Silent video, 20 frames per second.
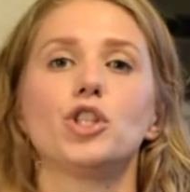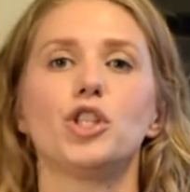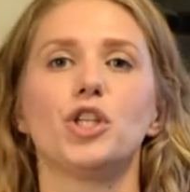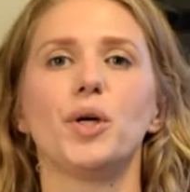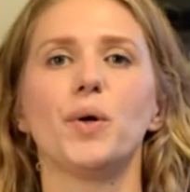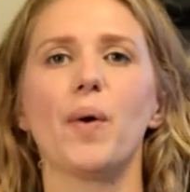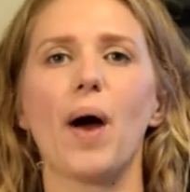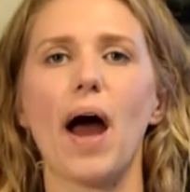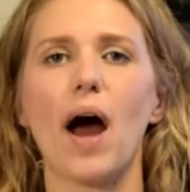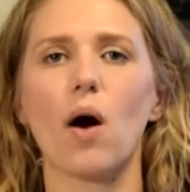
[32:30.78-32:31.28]

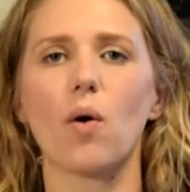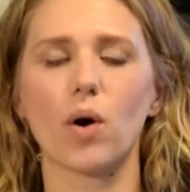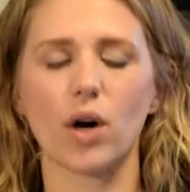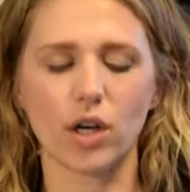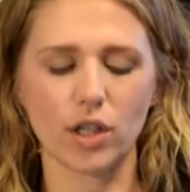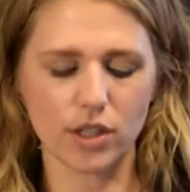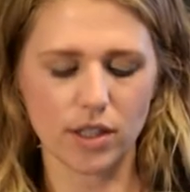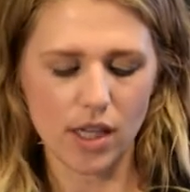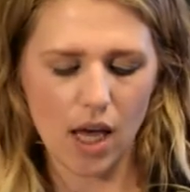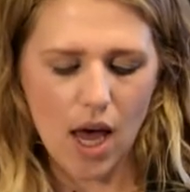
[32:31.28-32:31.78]
two
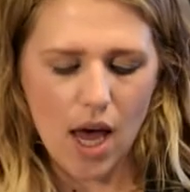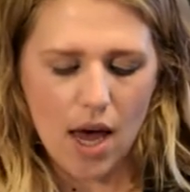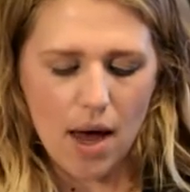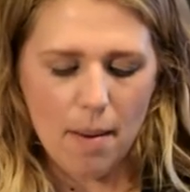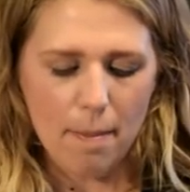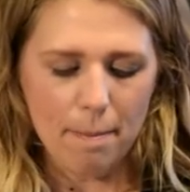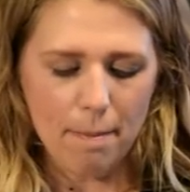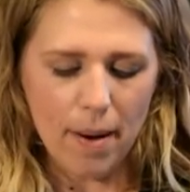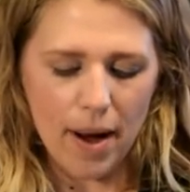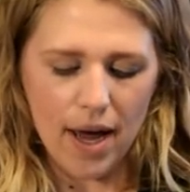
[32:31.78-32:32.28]
hours.
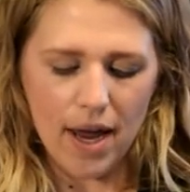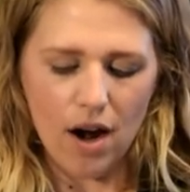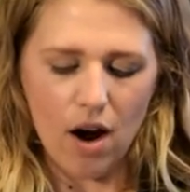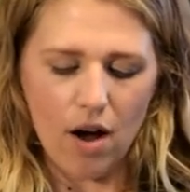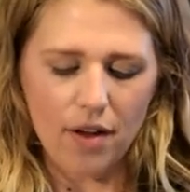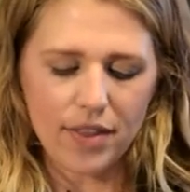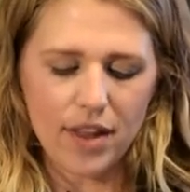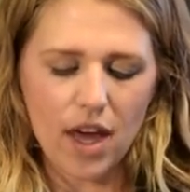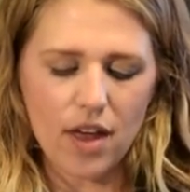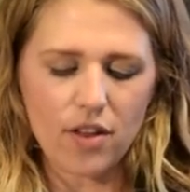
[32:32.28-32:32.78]
But
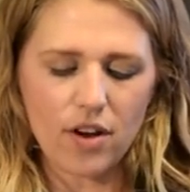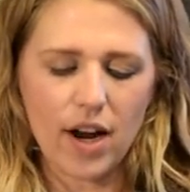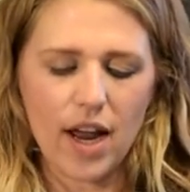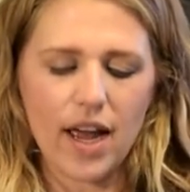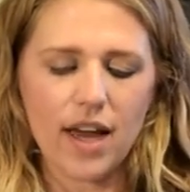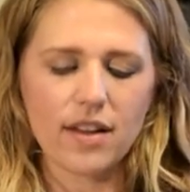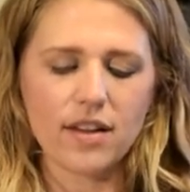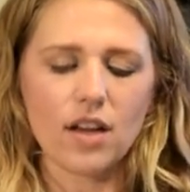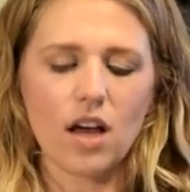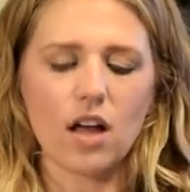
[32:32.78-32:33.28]
on the other
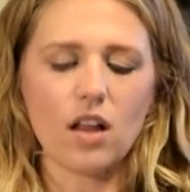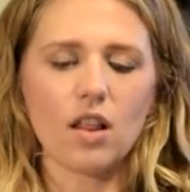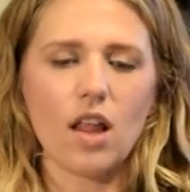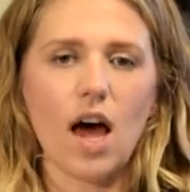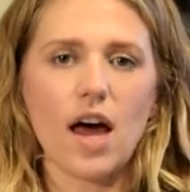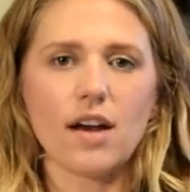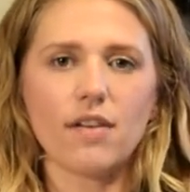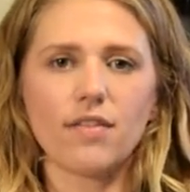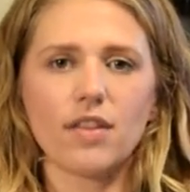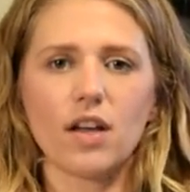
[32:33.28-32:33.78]
hand, a
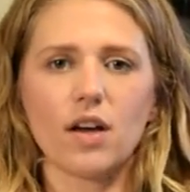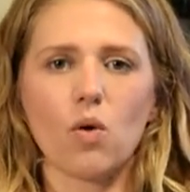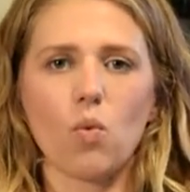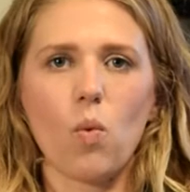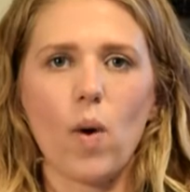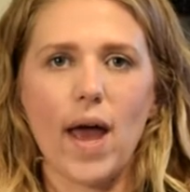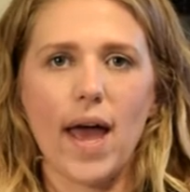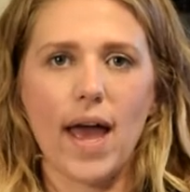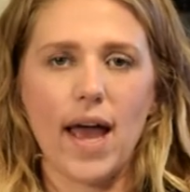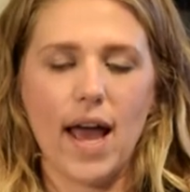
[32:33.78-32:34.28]
lot of the
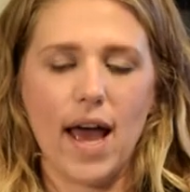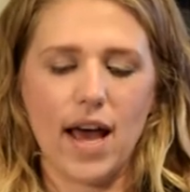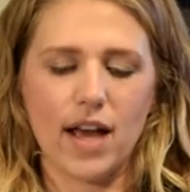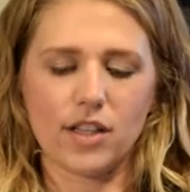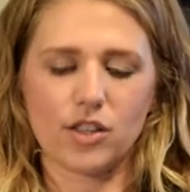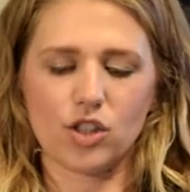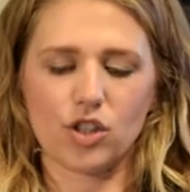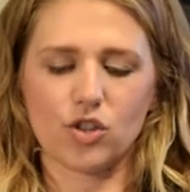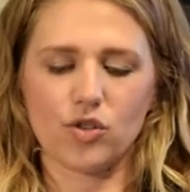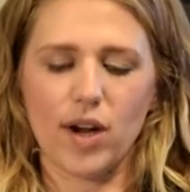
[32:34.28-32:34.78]
whey
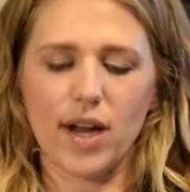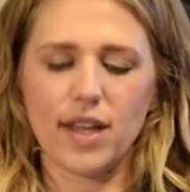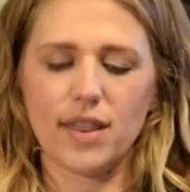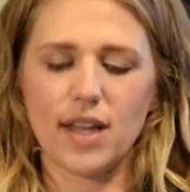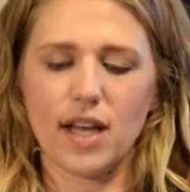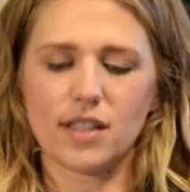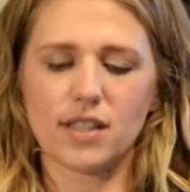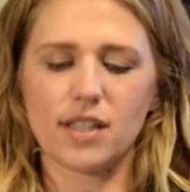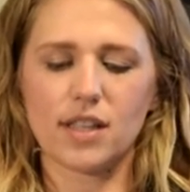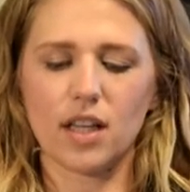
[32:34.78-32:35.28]
has strained.
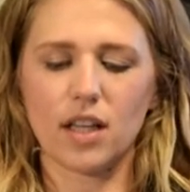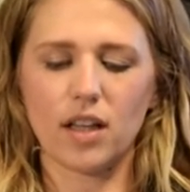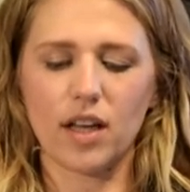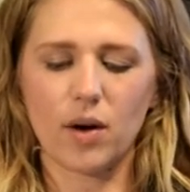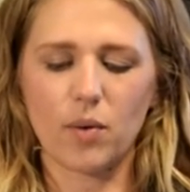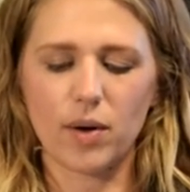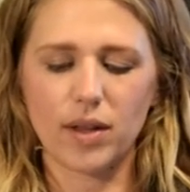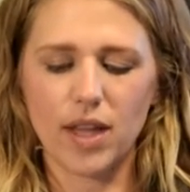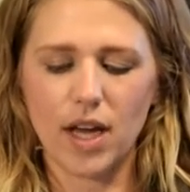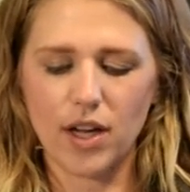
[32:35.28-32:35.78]
that's the
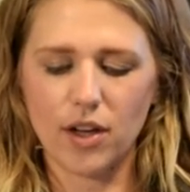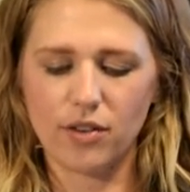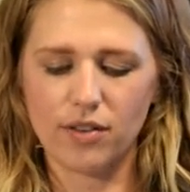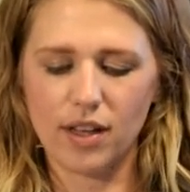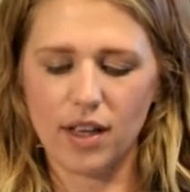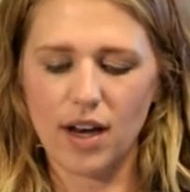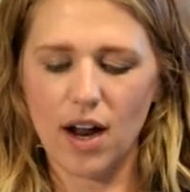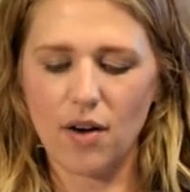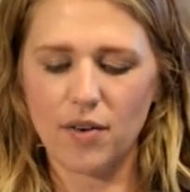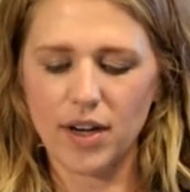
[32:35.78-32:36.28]
liquid that you
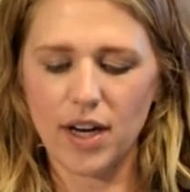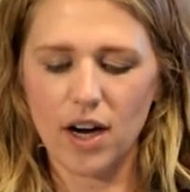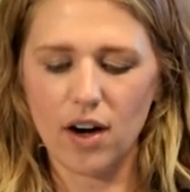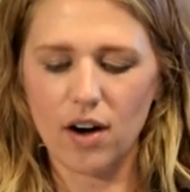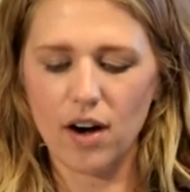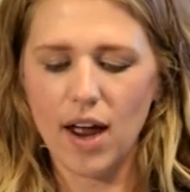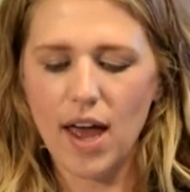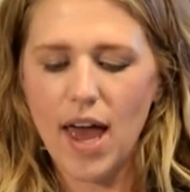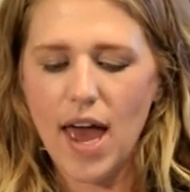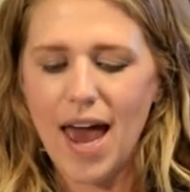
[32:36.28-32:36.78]
see down
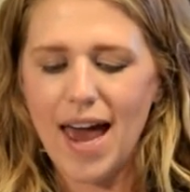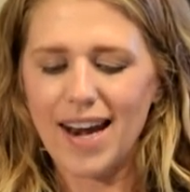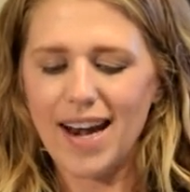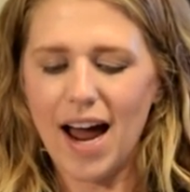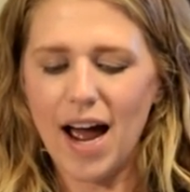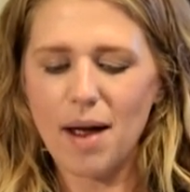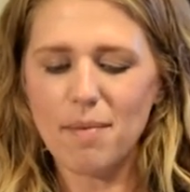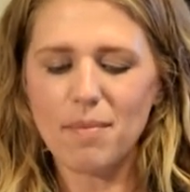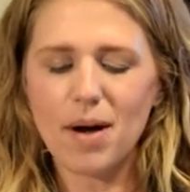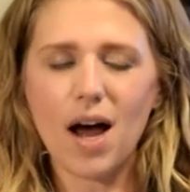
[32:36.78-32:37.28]
here, and
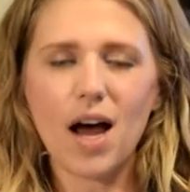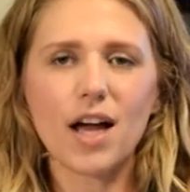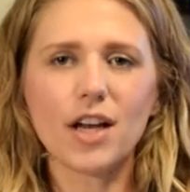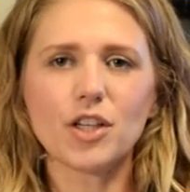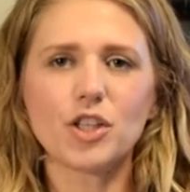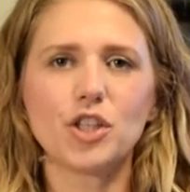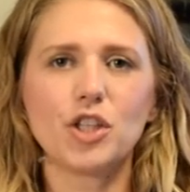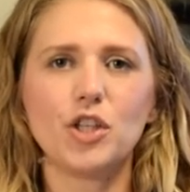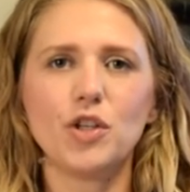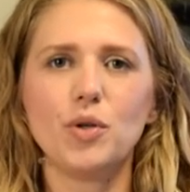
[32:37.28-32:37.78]
I'm
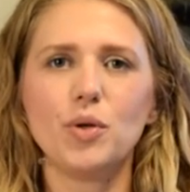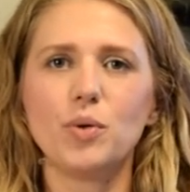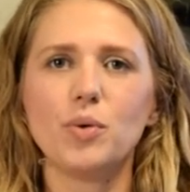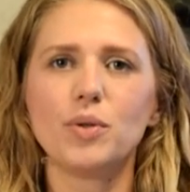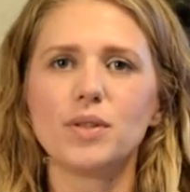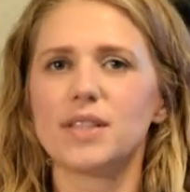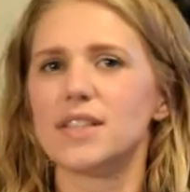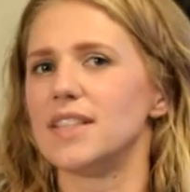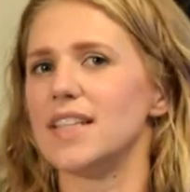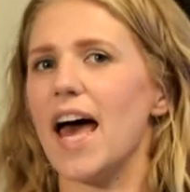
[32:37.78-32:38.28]
not too
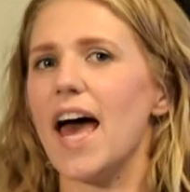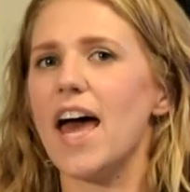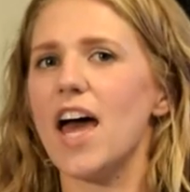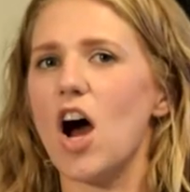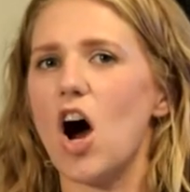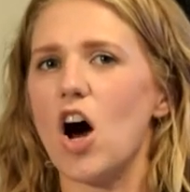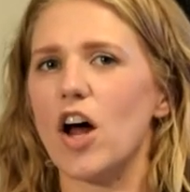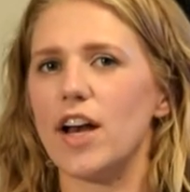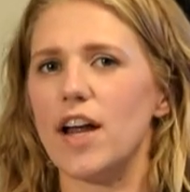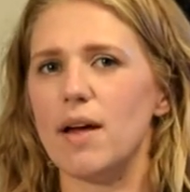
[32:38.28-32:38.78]
set
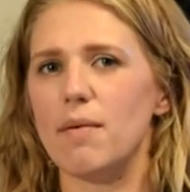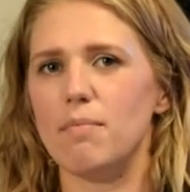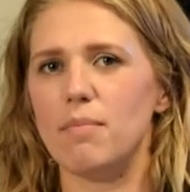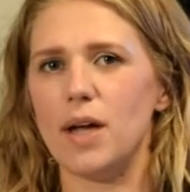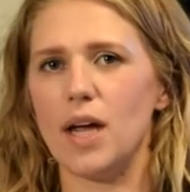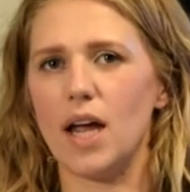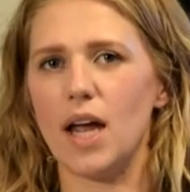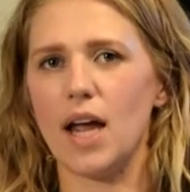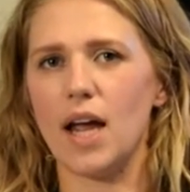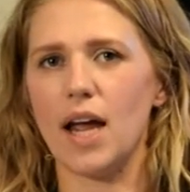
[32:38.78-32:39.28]
on it
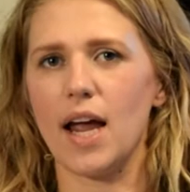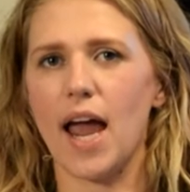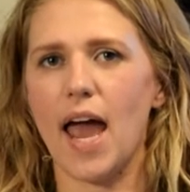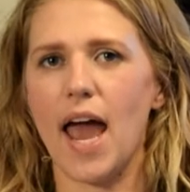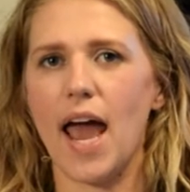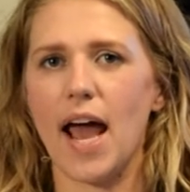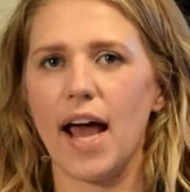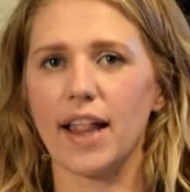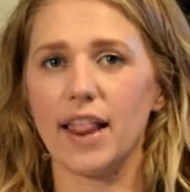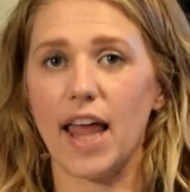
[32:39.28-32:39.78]
being
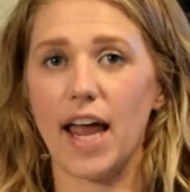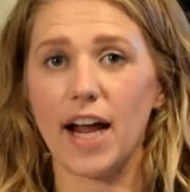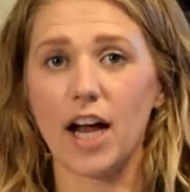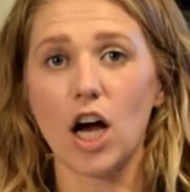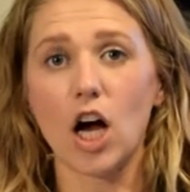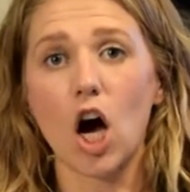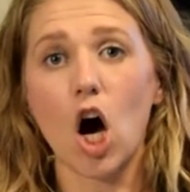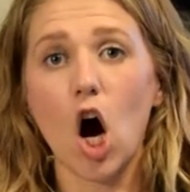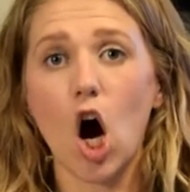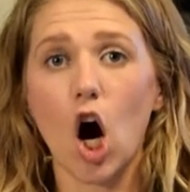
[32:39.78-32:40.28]
a like
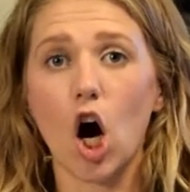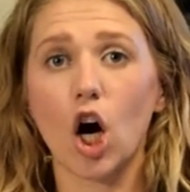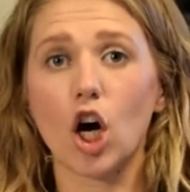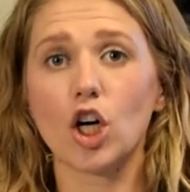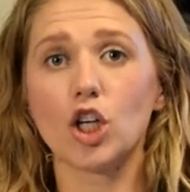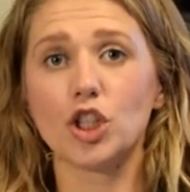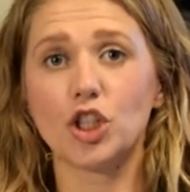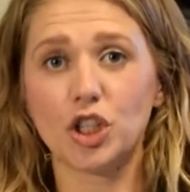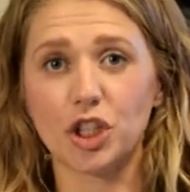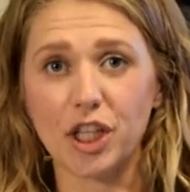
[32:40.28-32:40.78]

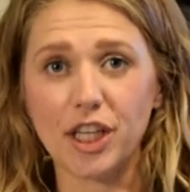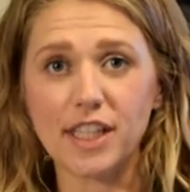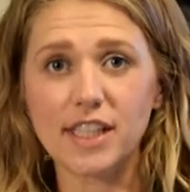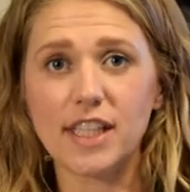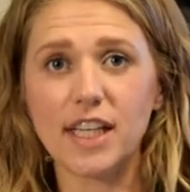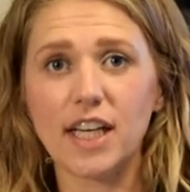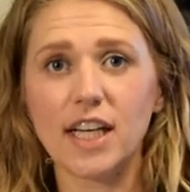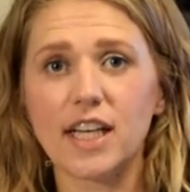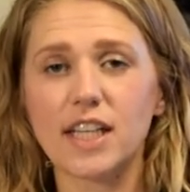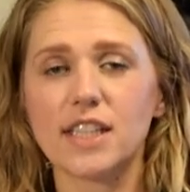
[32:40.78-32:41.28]
hard
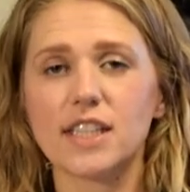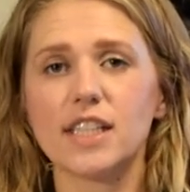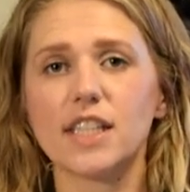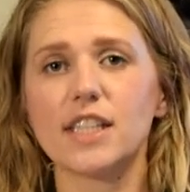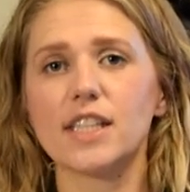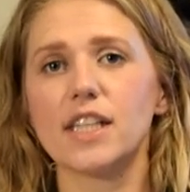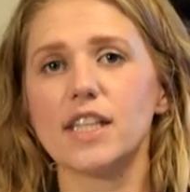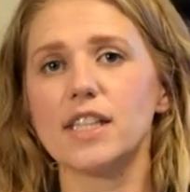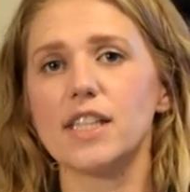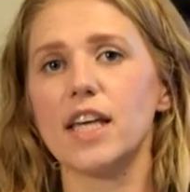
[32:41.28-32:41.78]
cheesy
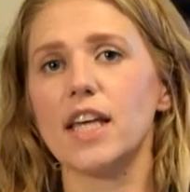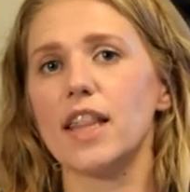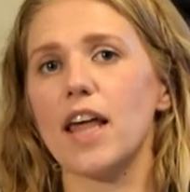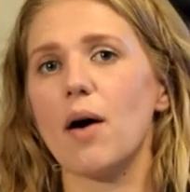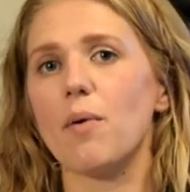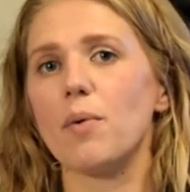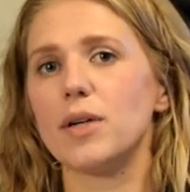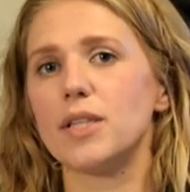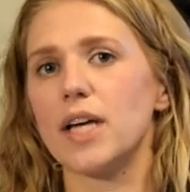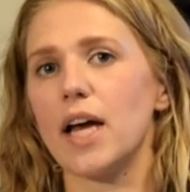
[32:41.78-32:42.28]
consistency.
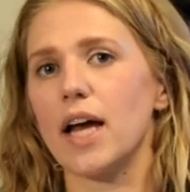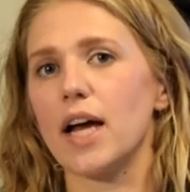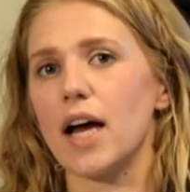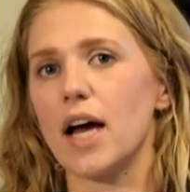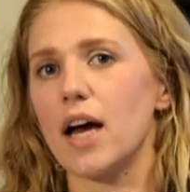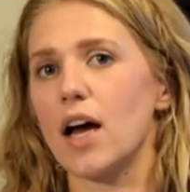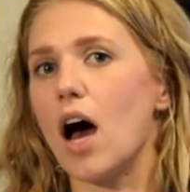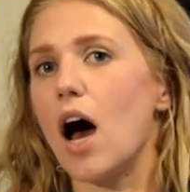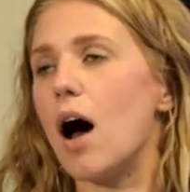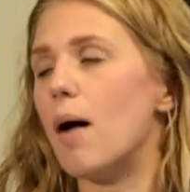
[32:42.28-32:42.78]
That would take
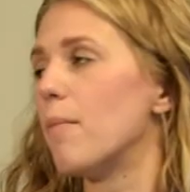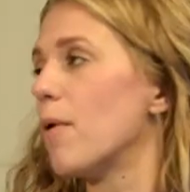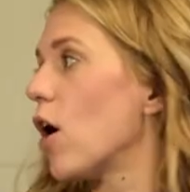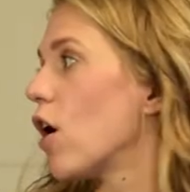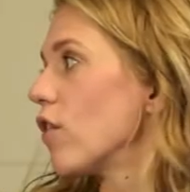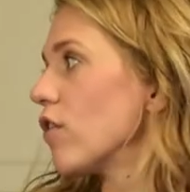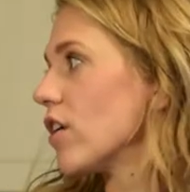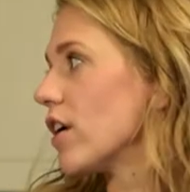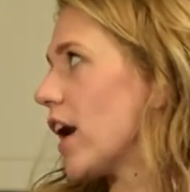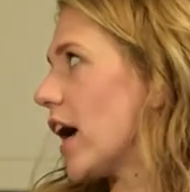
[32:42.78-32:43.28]
um,
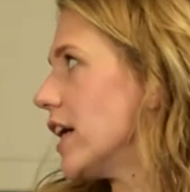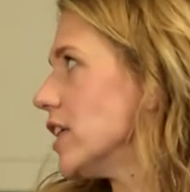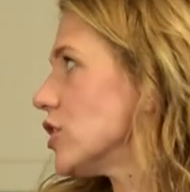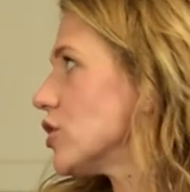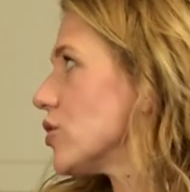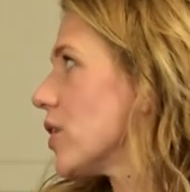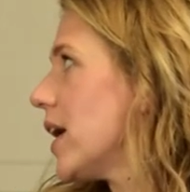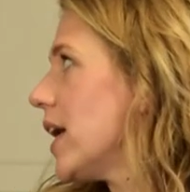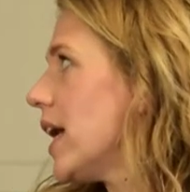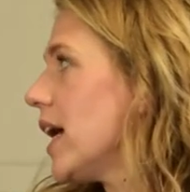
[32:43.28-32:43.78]
overnight
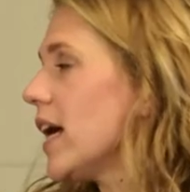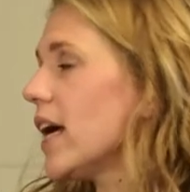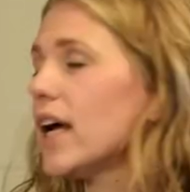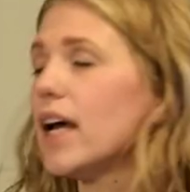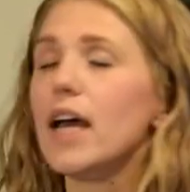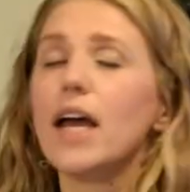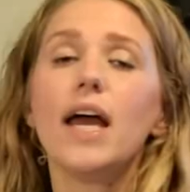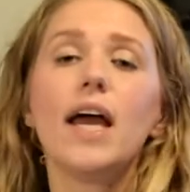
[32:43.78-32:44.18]
straining.